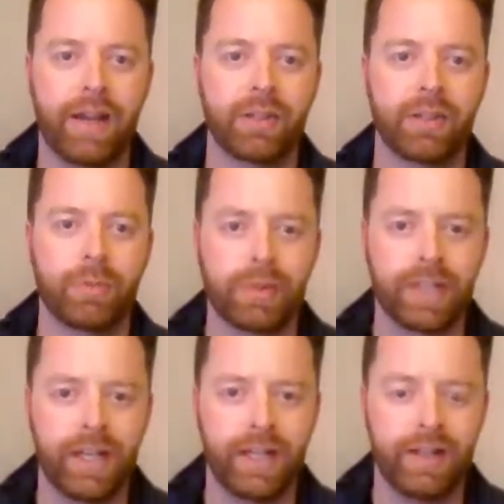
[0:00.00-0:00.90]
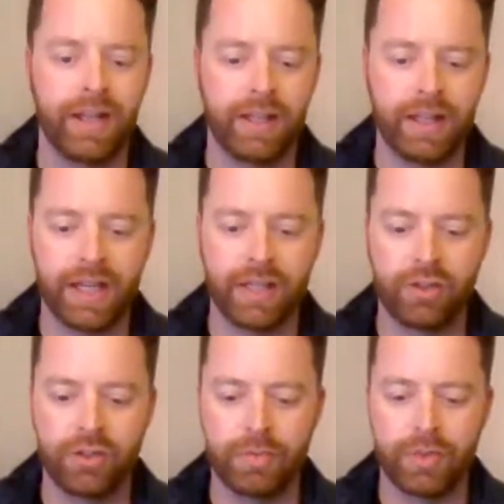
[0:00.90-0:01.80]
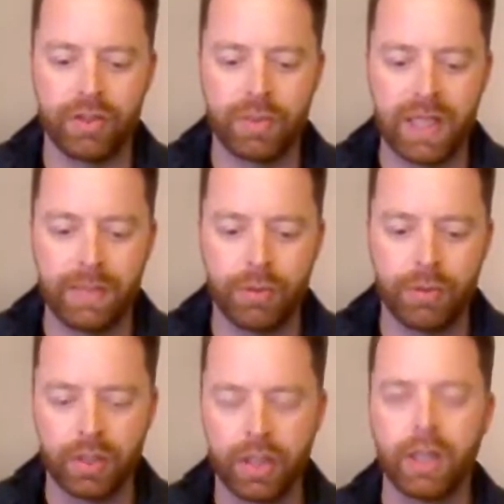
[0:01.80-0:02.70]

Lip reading: How can we retain and engage those people?